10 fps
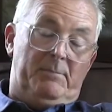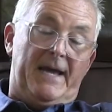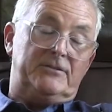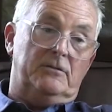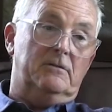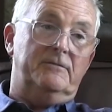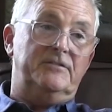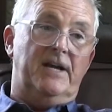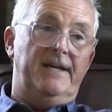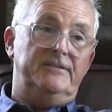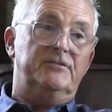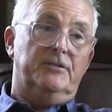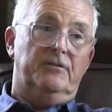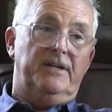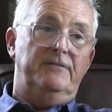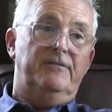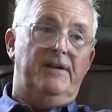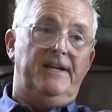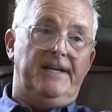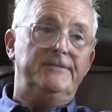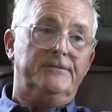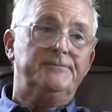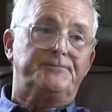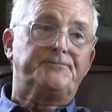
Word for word: Bachelor of Science degree in finance.